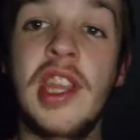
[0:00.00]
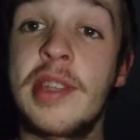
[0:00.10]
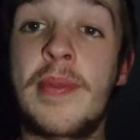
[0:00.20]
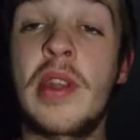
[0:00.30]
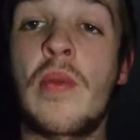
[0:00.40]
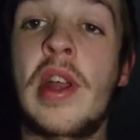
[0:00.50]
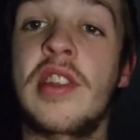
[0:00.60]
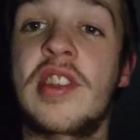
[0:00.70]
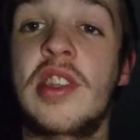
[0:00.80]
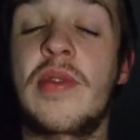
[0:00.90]
It's been a while
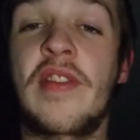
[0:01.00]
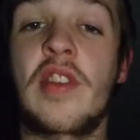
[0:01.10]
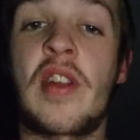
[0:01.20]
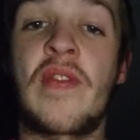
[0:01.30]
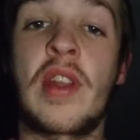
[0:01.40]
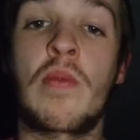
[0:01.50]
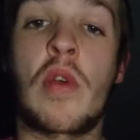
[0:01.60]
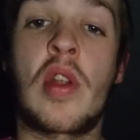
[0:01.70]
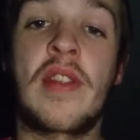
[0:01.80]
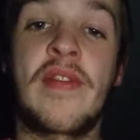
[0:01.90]
since we've got a red
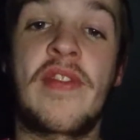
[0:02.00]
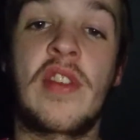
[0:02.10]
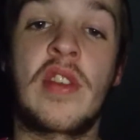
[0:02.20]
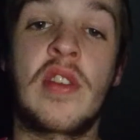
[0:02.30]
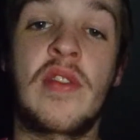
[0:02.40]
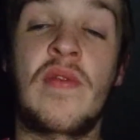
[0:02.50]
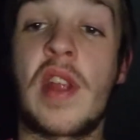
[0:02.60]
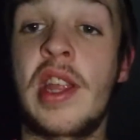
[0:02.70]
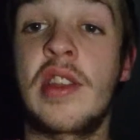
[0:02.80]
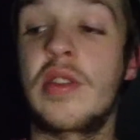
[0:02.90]
warning for
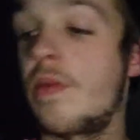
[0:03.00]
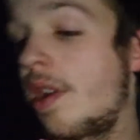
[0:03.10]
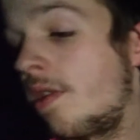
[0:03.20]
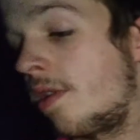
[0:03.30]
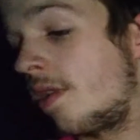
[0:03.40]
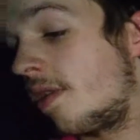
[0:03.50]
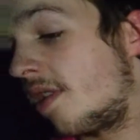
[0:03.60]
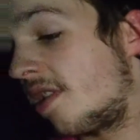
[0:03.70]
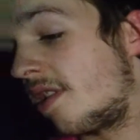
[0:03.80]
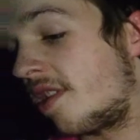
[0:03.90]
rain as well.
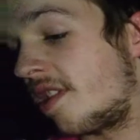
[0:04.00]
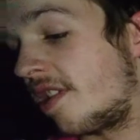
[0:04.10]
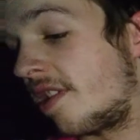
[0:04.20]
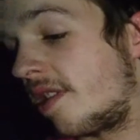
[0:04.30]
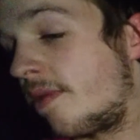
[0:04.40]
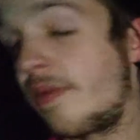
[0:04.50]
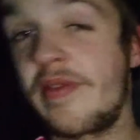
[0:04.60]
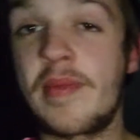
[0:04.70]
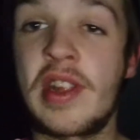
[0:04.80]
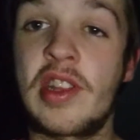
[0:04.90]
Uh, we've
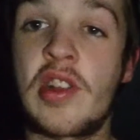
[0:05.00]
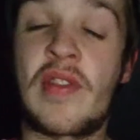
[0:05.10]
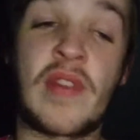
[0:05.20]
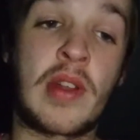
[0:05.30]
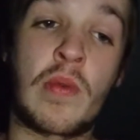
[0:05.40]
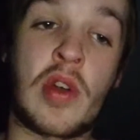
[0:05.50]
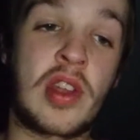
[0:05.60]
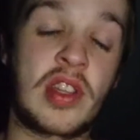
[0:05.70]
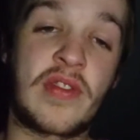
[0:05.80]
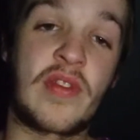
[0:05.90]
mainly got red
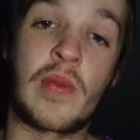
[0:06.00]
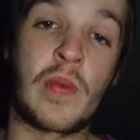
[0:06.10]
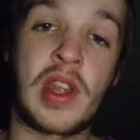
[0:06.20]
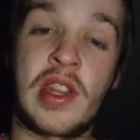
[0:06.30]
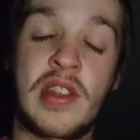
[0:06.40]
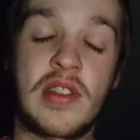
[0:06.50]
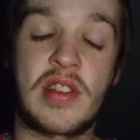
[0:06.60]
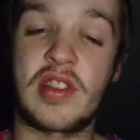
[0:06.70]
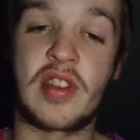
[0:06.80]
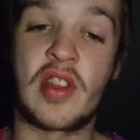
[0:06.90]
warnings for wind,
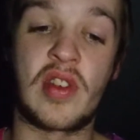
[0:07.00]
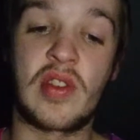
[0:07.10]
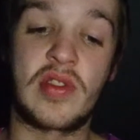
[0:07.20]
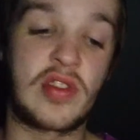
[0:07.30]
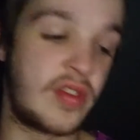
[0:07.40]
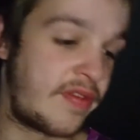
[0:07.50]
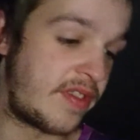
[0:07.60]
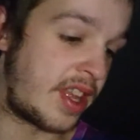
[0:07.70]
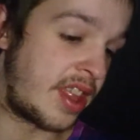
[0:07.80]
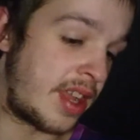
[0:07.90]
snow, stuff
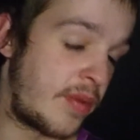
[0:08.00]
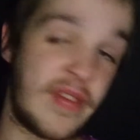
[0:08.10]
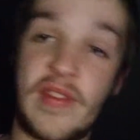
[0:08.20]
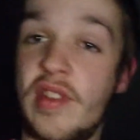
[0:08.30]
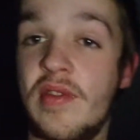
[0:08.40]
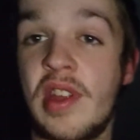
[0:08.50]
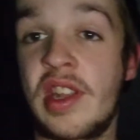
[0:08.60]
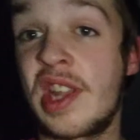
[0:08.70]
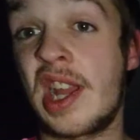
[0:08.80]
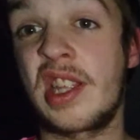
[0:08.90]
like that, we've
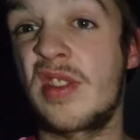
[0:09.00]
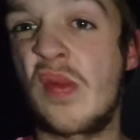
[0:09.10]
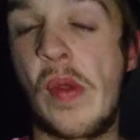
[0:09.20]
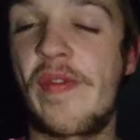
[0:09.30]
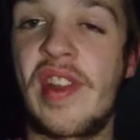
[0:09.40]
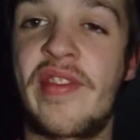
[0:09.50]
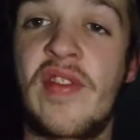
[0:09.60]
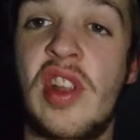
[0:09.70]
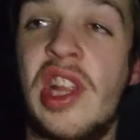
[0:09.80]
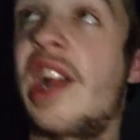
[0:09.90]
and ice. We've never
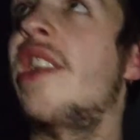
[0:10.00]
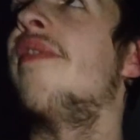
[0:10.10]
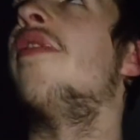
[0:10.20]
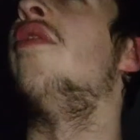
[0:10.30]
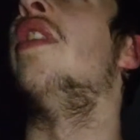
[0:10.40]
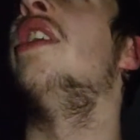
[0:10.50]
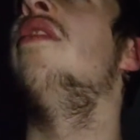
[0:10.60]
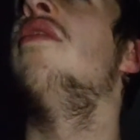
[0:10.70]
really had it for rain.